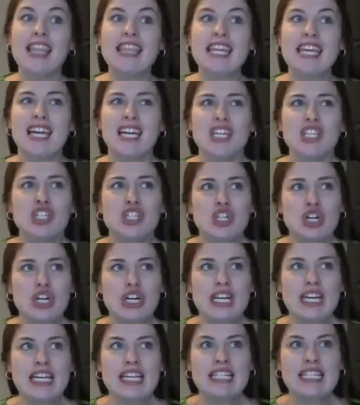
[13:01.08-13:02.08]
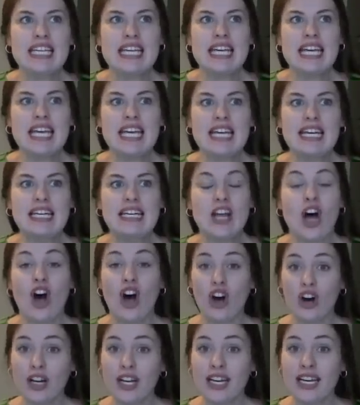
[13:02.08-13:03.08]
I think I started it in
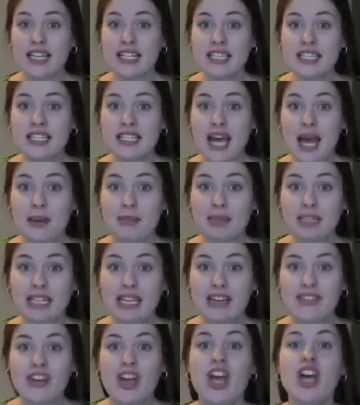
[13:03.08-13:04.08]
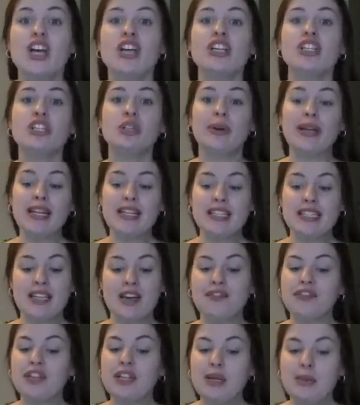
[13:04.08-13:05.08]
August, I believe. So it has
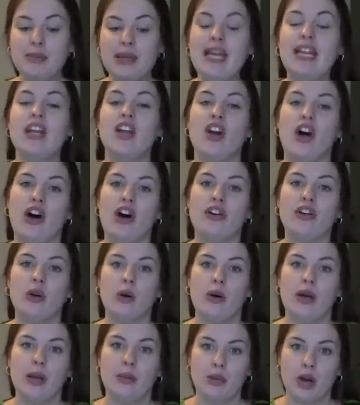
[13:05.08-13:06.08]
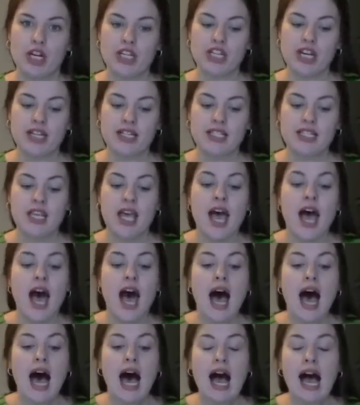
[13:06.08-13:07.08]
definitely been an ongoing project.
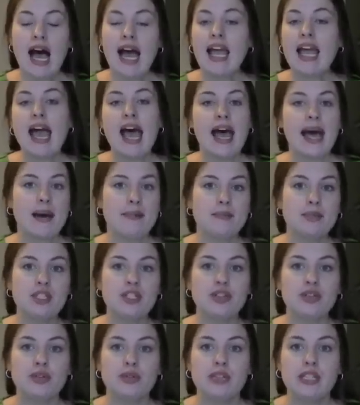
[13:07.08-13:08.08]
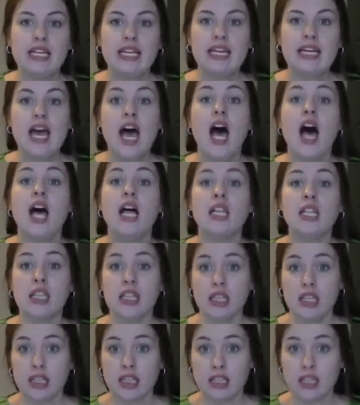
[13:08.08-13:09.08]
I absolutely
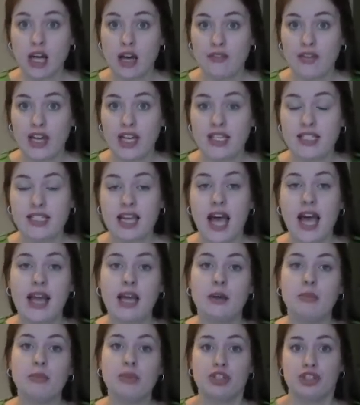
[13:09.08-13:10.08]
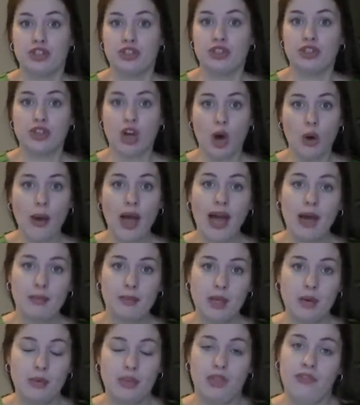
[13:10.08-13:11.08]
love it. I am so
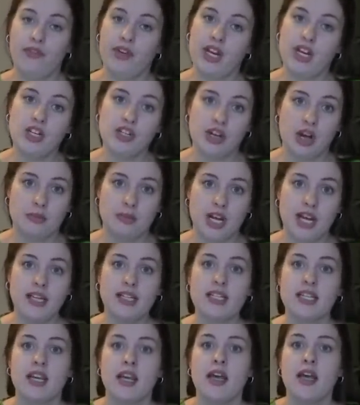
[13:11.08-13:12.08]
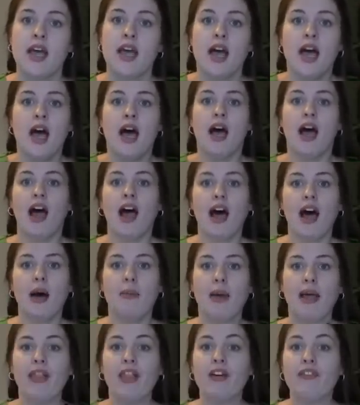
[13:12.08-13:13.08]
happy with the finished object.
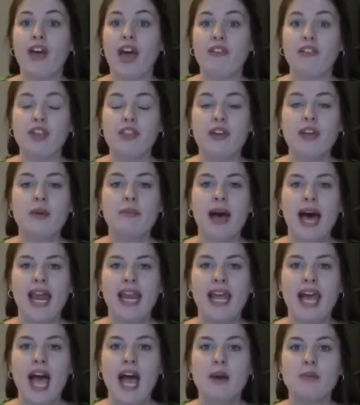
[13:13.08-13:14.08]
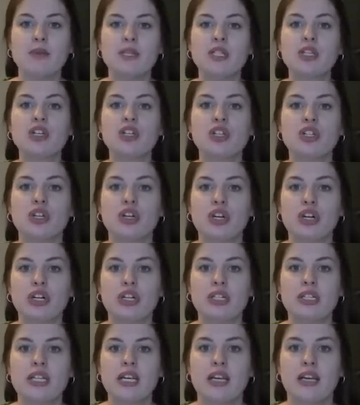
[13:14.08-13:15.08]
Um, I love everything about it. I was
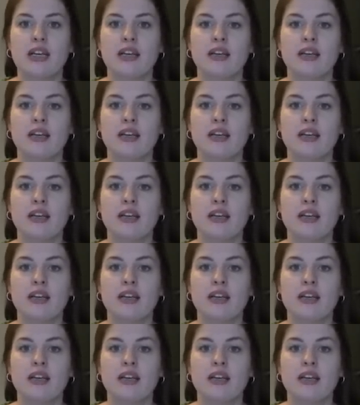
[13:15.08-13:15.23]
concerned.